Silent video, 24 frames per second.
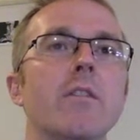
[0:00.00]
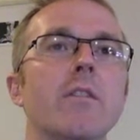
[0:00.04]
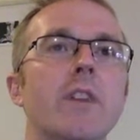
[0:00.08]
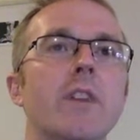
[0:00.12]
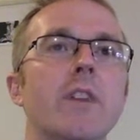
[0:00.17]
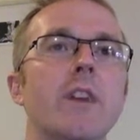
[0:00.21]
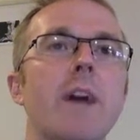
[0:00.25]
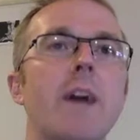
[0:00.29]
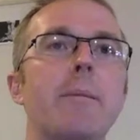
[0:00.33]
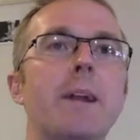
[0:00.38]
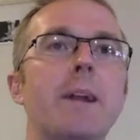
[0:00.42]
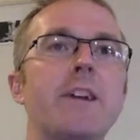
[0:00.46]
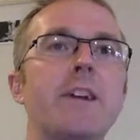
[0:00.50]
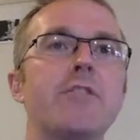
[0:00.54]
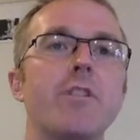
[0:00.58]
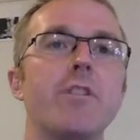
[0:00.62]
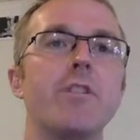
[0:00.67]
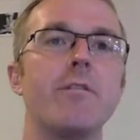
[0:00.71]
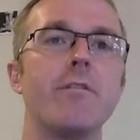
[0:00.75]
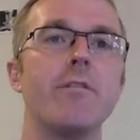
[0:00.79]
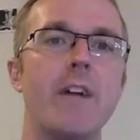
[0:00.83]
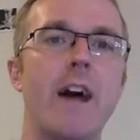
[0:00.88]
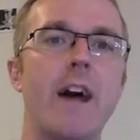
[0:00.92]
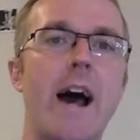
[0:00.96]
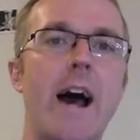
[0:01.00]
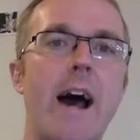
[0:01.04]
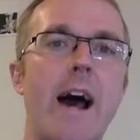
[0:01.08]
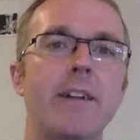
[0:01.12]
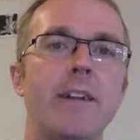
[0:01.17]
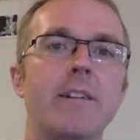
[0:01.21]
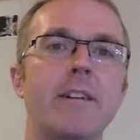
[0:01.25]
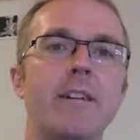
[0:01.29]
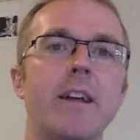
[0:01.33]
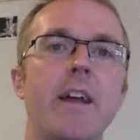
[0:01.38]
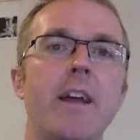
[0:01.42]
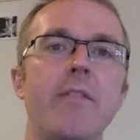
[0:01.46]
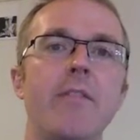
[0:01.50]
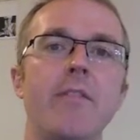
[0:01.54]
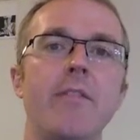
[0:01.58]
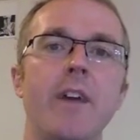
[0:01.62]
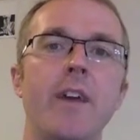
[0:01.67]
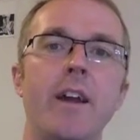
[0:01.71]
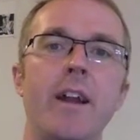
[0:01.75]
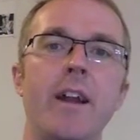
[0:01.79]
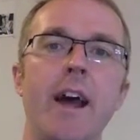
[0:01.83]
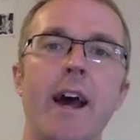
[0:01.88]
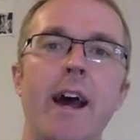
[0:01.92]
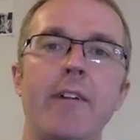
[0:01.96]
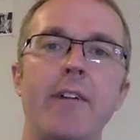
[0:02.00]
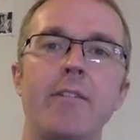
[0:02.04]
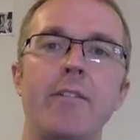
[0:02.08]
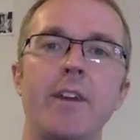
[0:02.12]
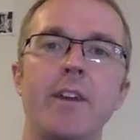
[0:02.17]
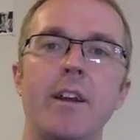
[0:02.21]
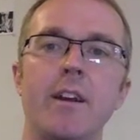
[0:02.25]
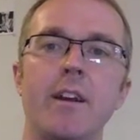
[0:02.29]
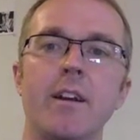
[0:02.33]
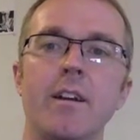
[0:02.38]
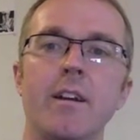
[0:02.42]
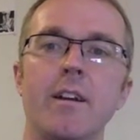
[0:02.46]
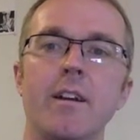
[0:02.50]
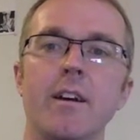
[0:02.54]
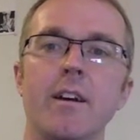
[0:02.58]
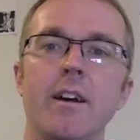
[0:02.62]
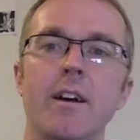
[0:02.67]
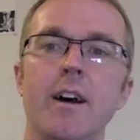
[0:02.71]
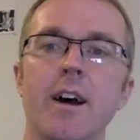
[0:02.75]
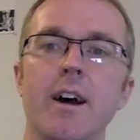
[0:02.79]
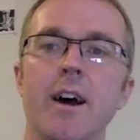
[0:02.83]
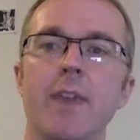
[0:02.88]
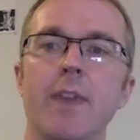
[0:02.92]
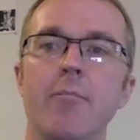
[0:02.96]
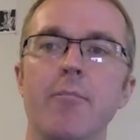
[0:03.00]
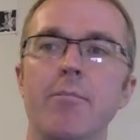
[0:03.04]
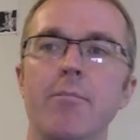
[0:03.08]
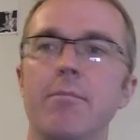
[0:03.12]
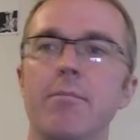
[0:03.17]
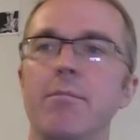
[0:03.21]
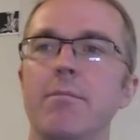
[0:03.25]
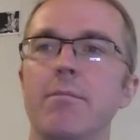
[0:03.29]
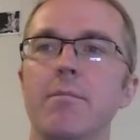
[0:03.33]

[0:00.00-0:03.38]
The combination of that and then having, uh,